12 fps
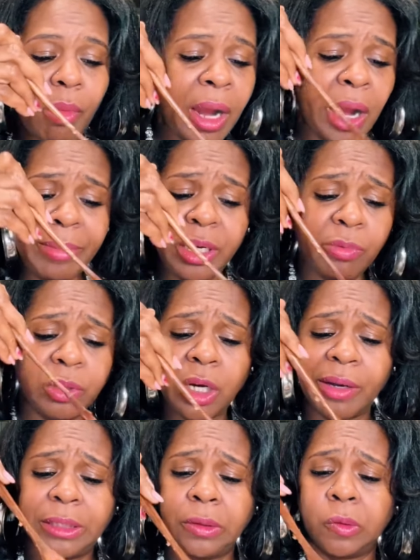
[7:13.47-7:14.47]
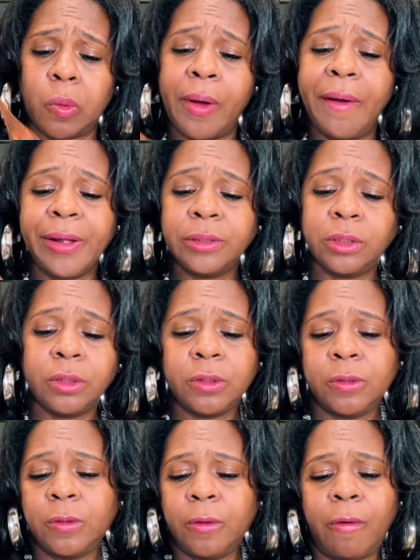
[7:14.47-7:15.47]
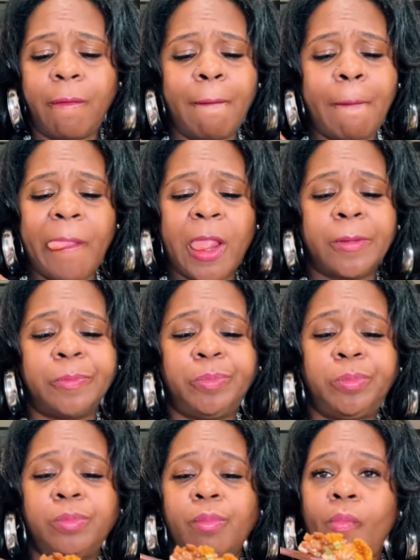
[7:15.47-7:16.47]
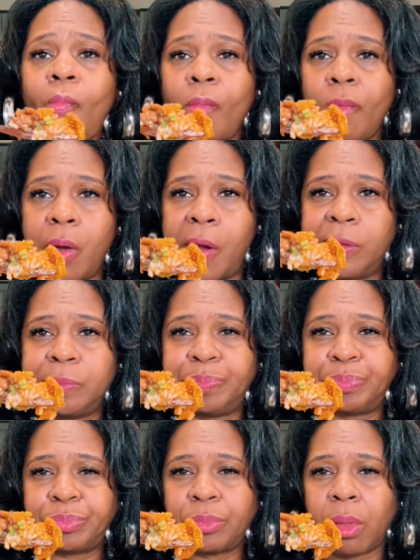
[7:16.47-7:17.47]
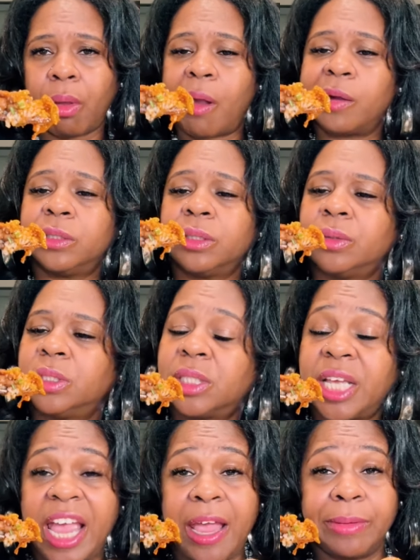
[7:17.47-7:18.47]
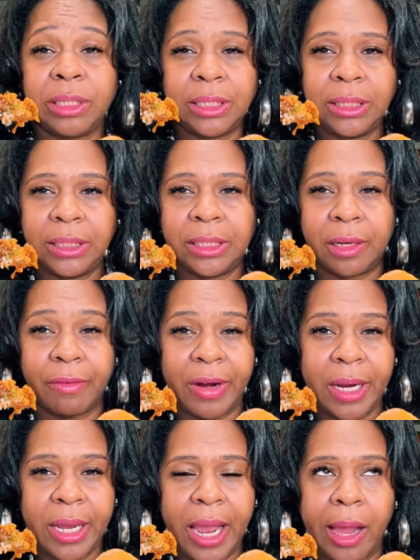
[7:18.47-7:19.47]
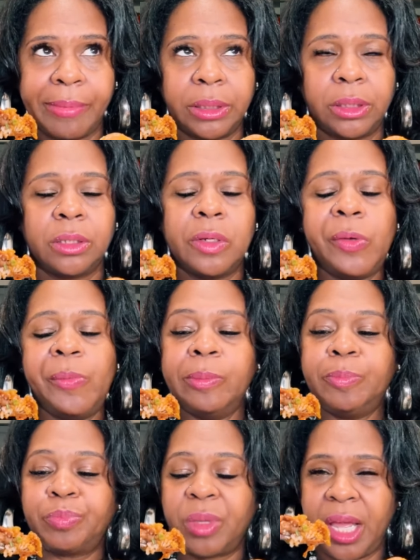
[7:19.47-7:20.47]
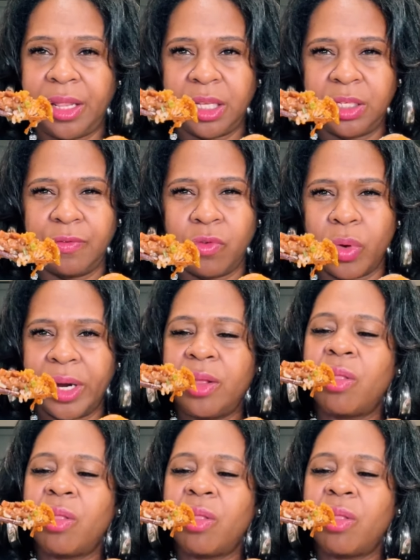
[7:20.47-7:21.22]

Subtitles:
Let me know what y'all eating on. Mm-hmm. It's cabbage. This is the green cabbage and the Savoy.